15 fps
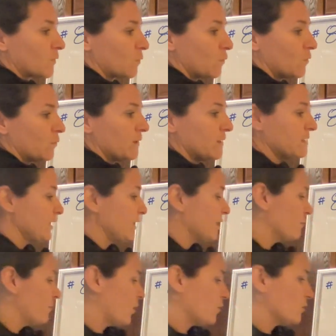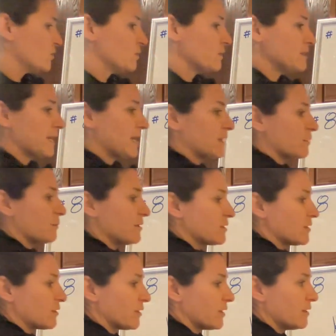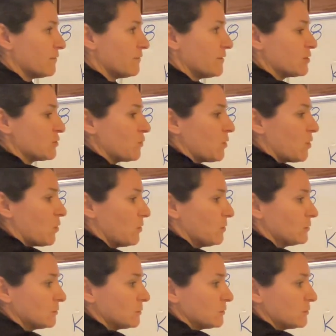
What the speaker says: When we decompose, we take them into their individual